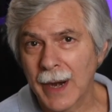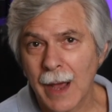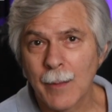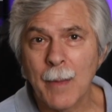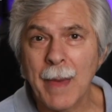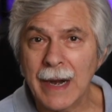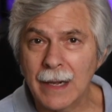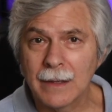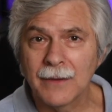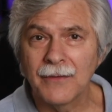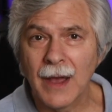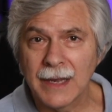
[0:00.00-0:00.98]
and I'm a
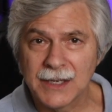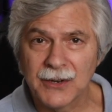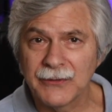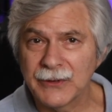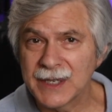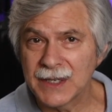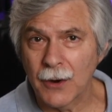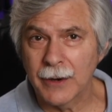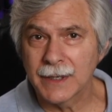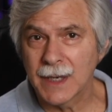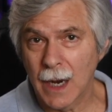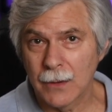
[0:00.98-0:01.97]
medical advisor for
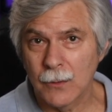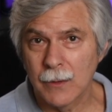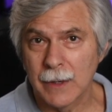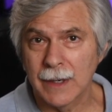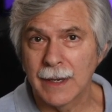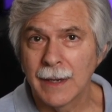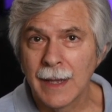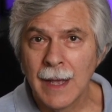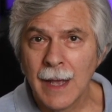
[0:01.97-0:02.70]
STARS.org.